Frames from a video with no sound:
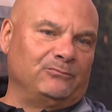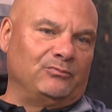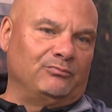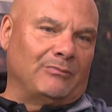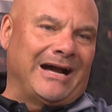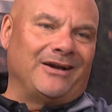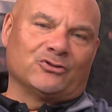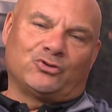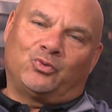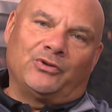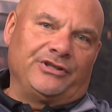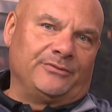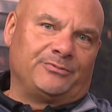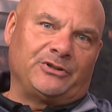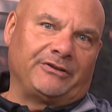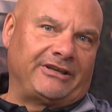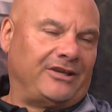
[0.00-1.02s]
Miles
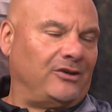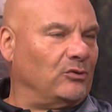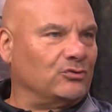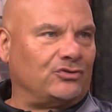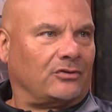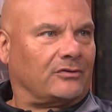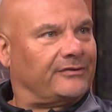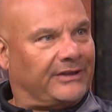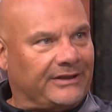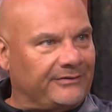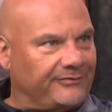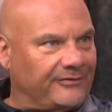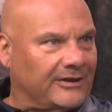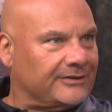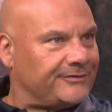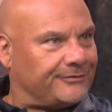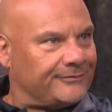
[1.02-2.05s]
Williamson kills our
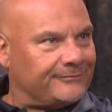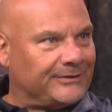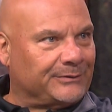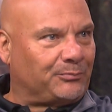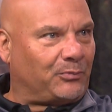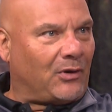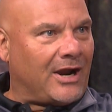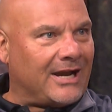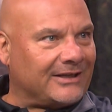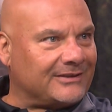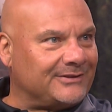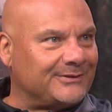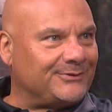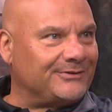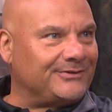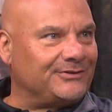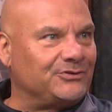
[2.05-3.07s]
defense in
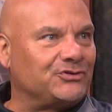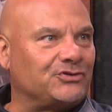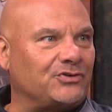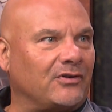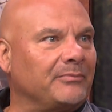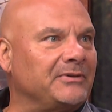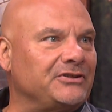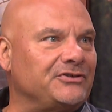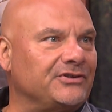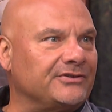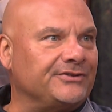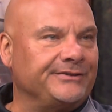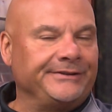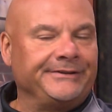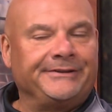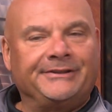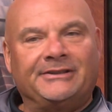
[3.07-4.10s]
practice and in scrimmages
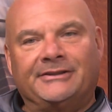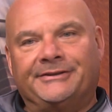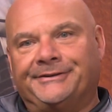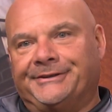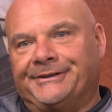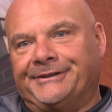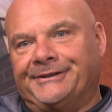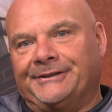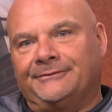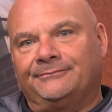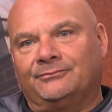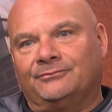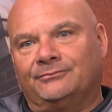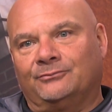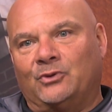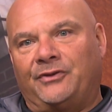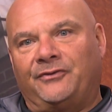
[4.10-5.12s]

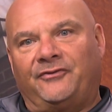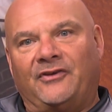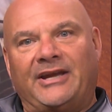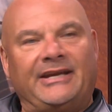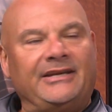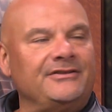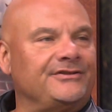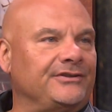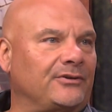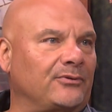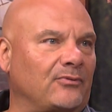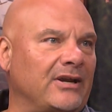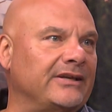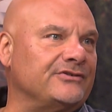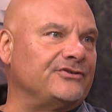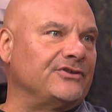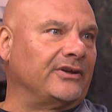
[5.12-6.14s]
with fades in the
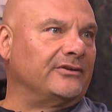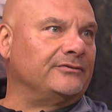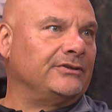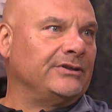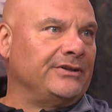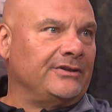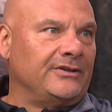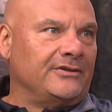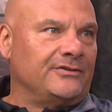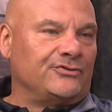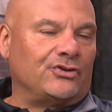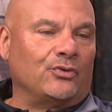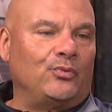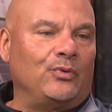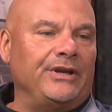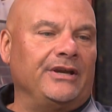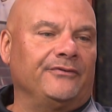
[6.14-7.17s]
red zone.
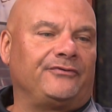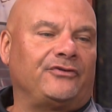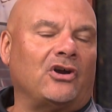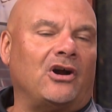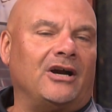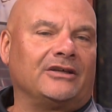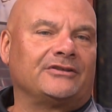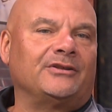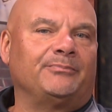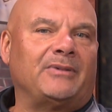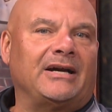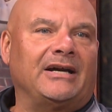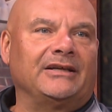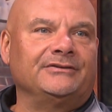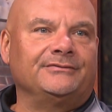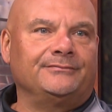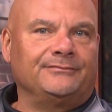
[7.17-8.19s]
So we have talked
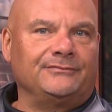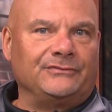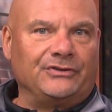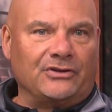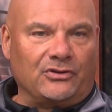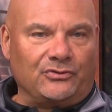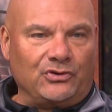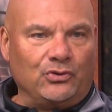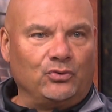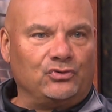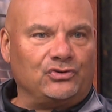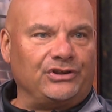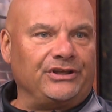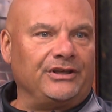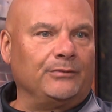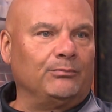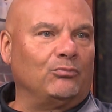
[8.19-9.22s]
about,
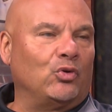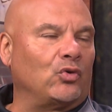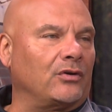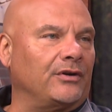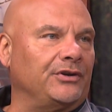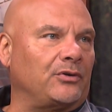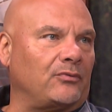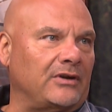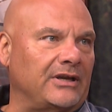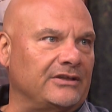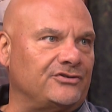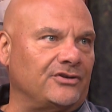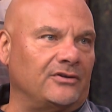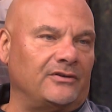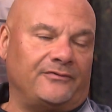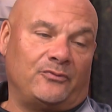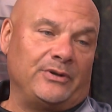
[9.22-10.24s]
using him more in the red
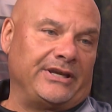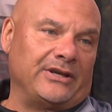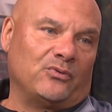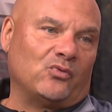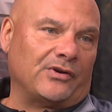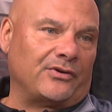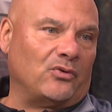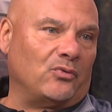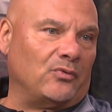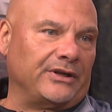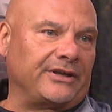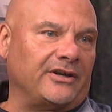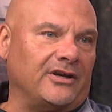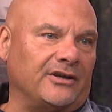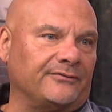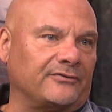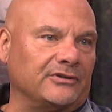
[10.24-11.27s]
zone. If we get one-on-one
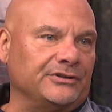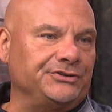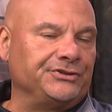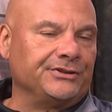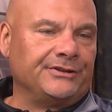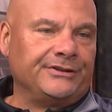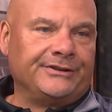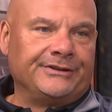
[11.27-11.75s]
coverage,